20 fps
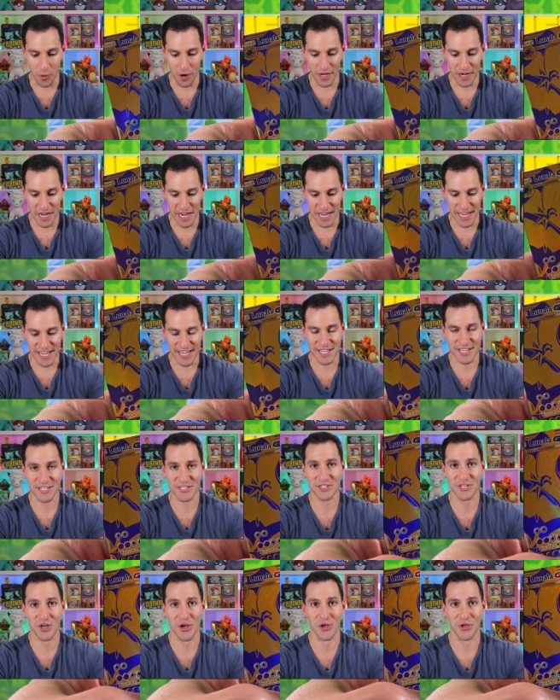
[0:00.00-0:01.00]
one
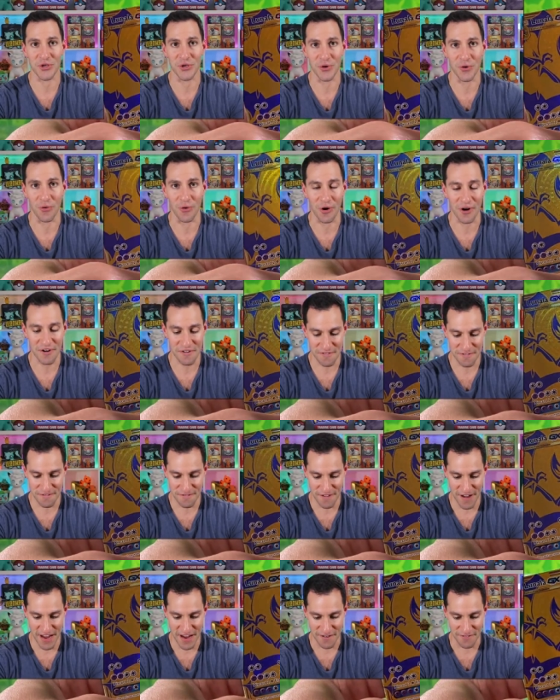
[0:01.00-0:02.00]
is your
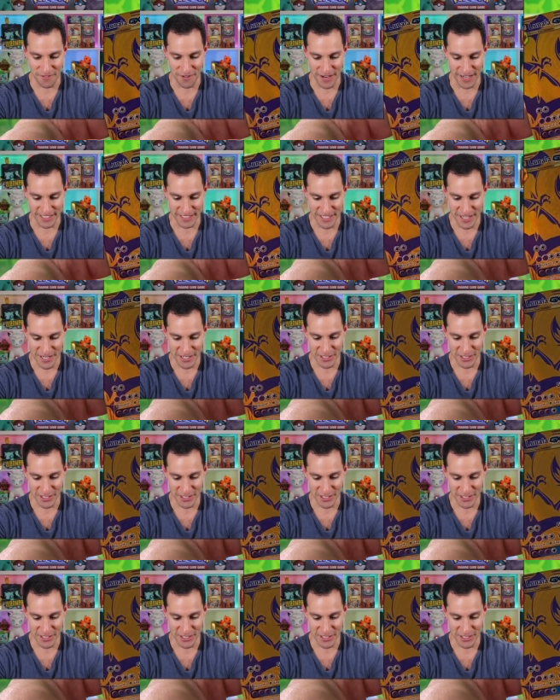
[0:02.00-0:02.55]
favorite.